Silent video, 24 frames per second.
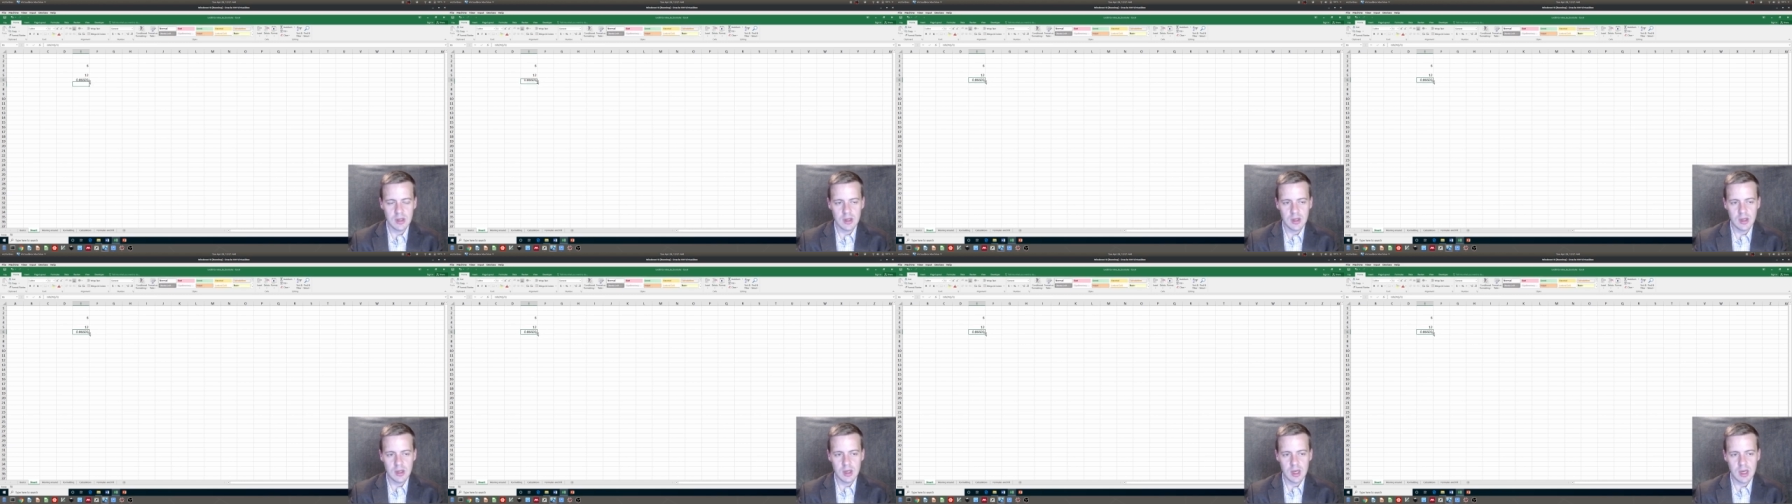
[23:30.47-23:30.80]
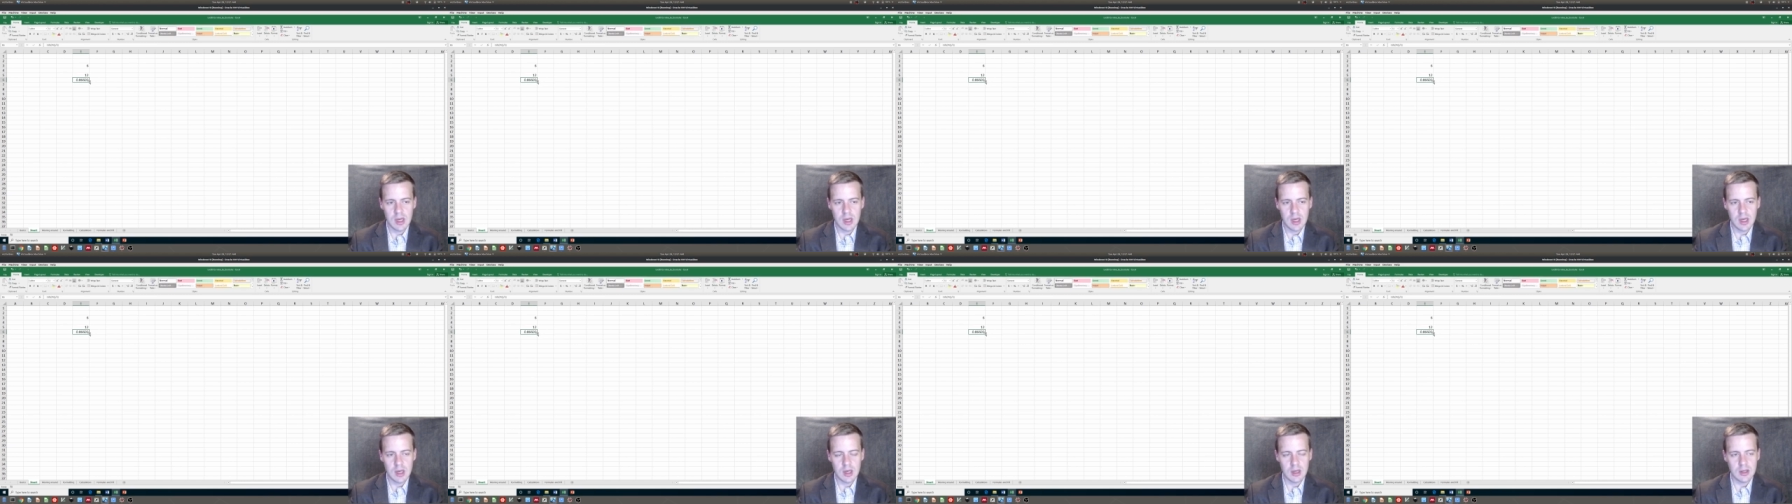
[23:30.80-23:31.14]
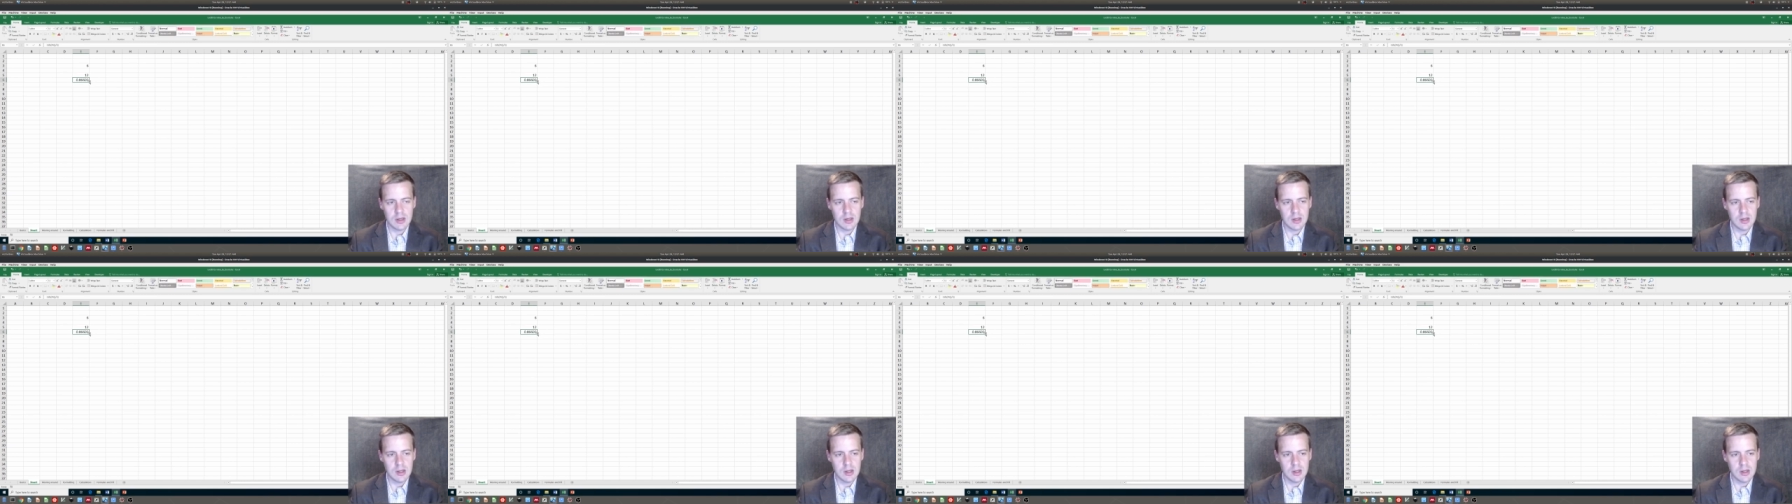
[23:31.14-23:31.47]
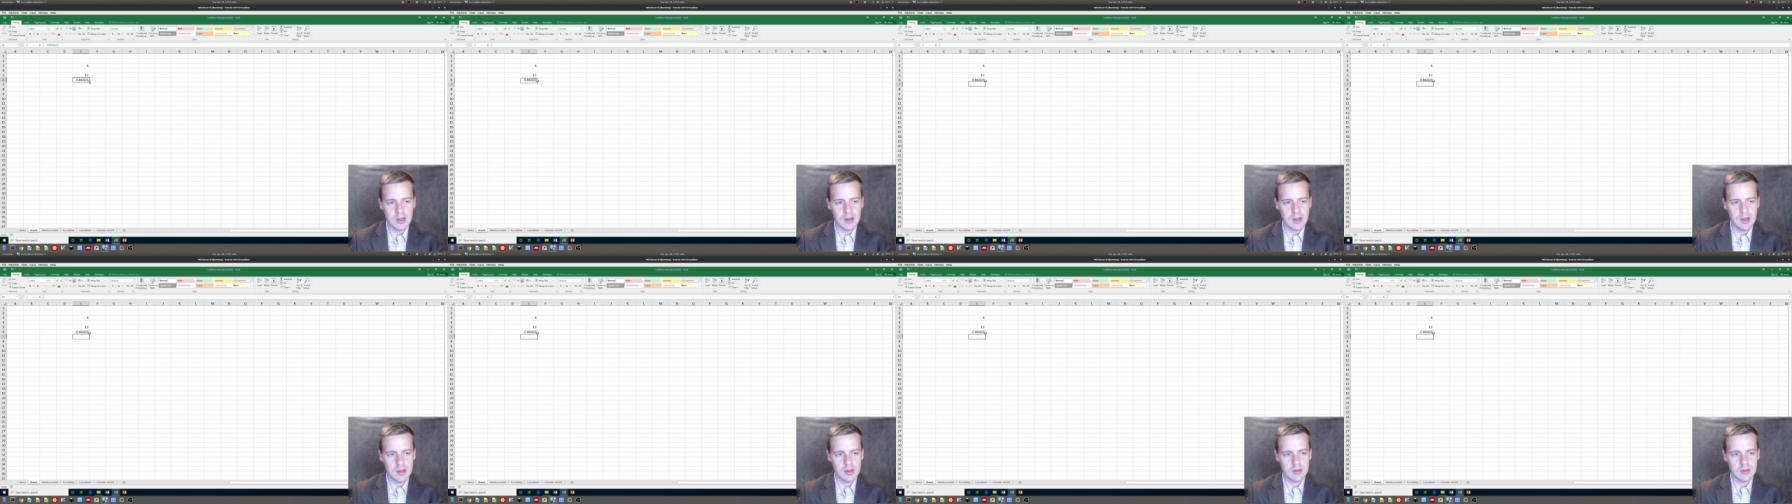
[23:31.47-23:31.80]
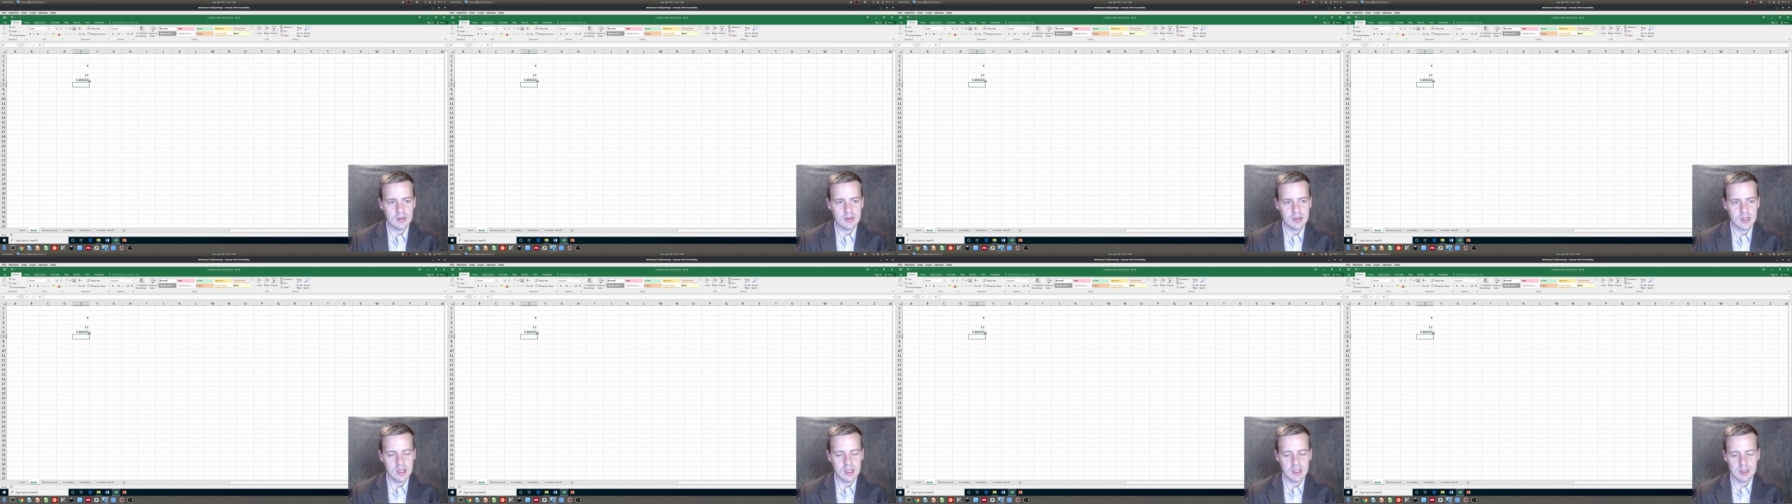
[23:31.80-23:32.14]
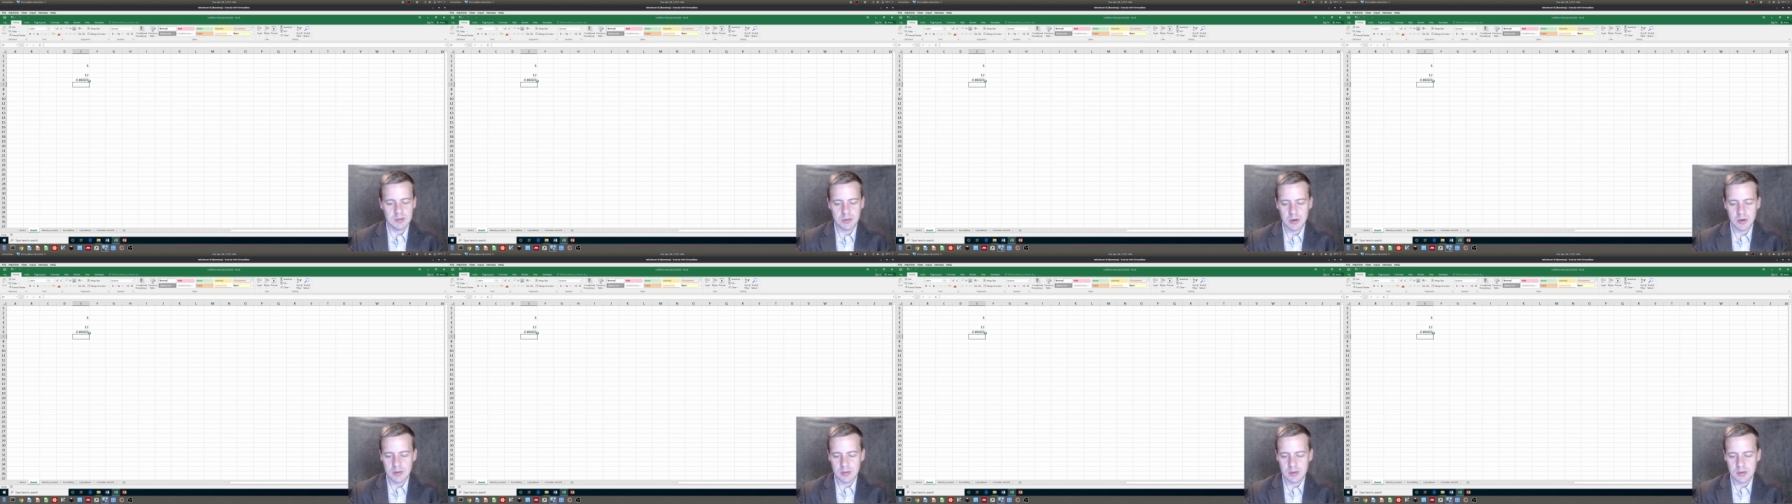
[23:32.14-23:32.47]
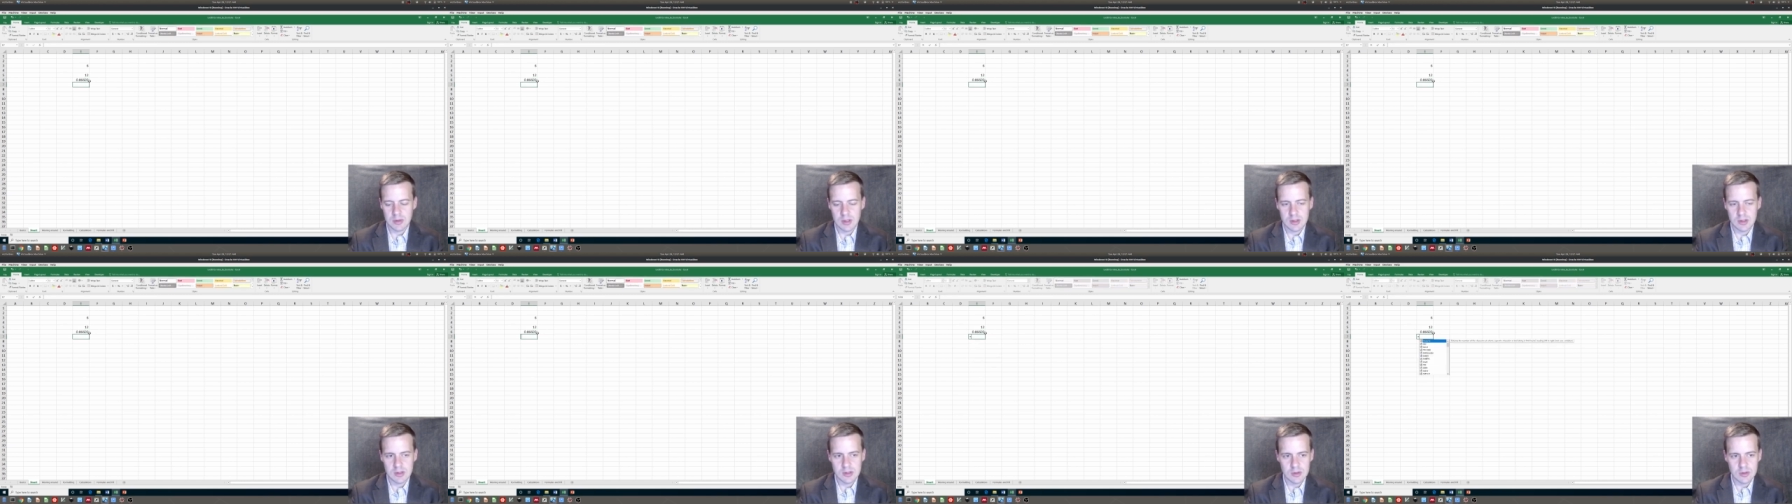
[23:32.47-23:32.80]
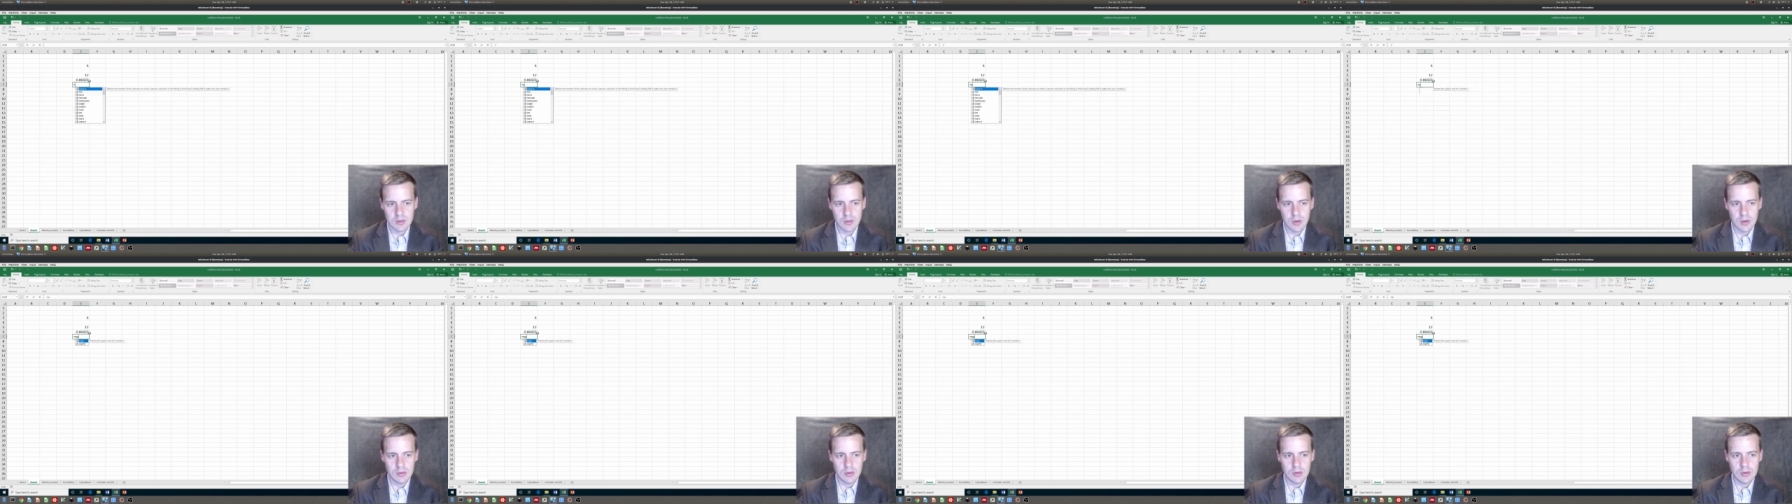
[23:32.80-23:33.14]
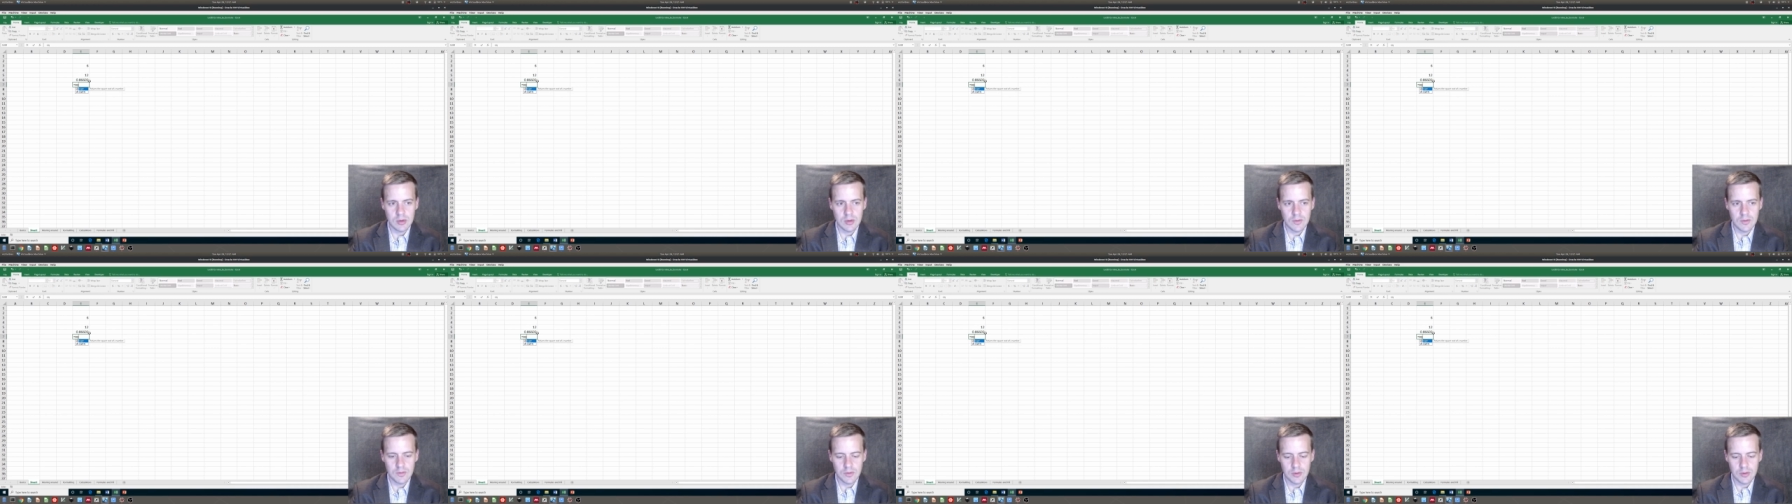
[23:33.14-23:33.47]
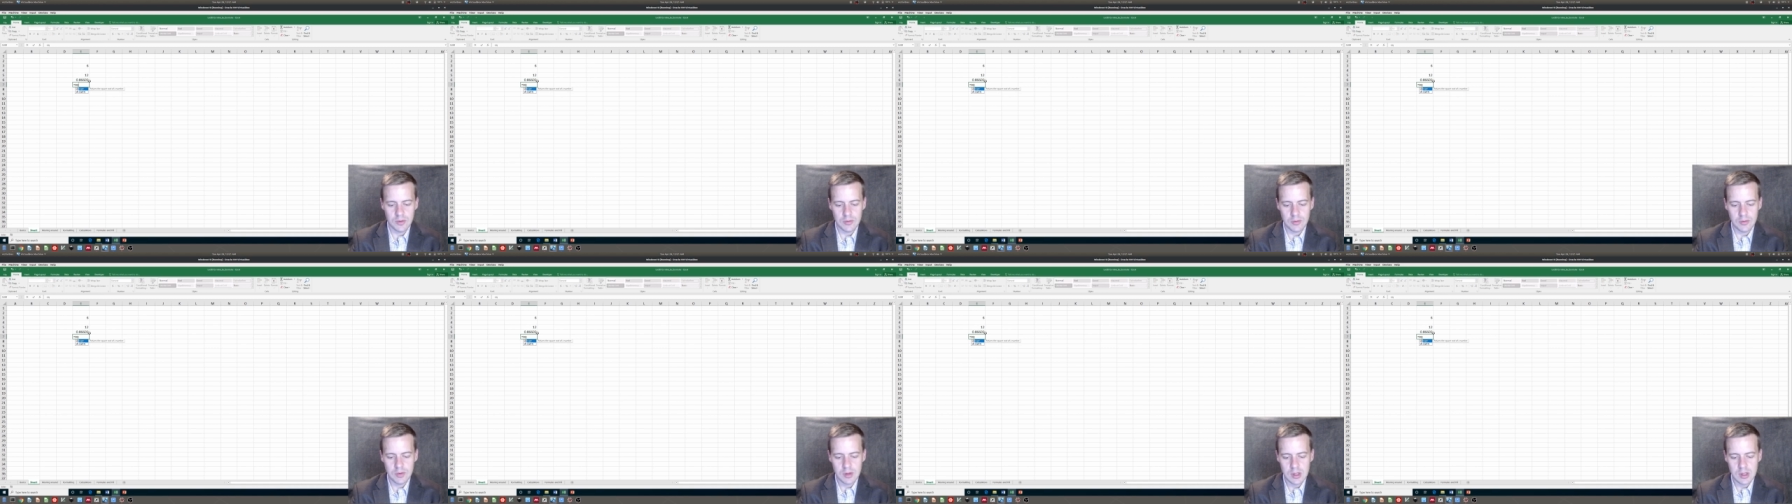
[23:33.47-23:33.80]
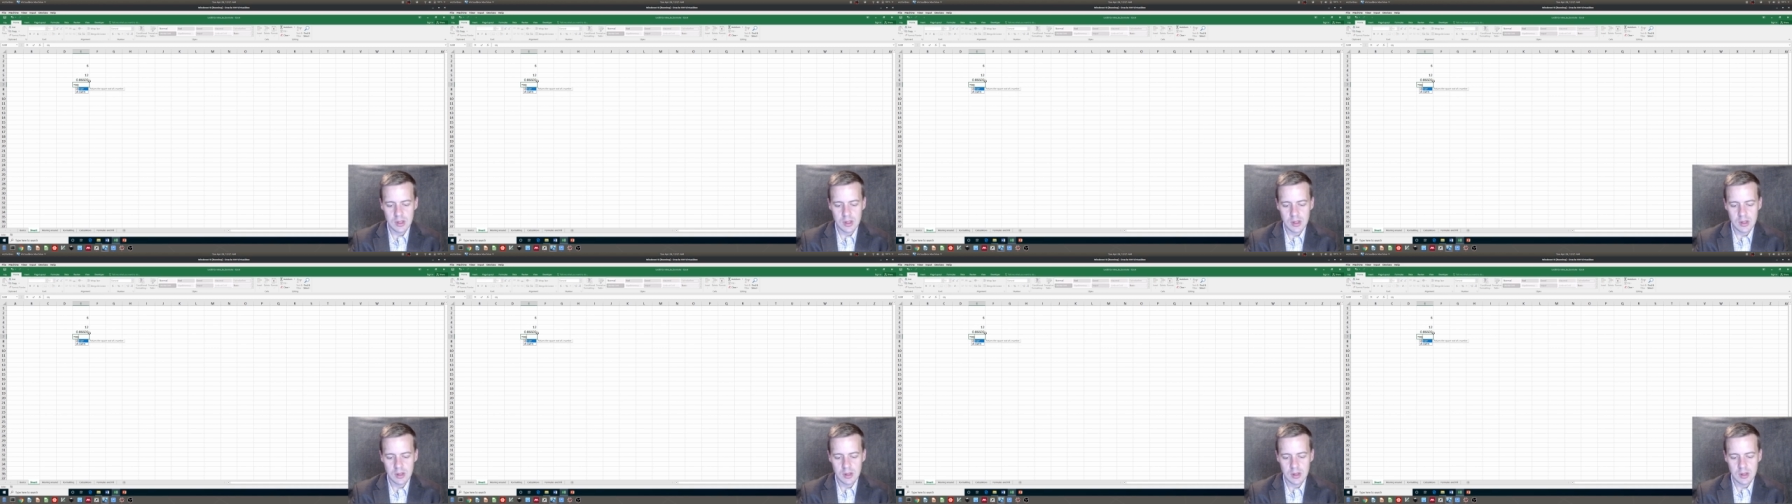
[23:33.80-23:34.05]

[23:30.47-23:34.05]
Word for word: And that looks like it's probably the square root of 3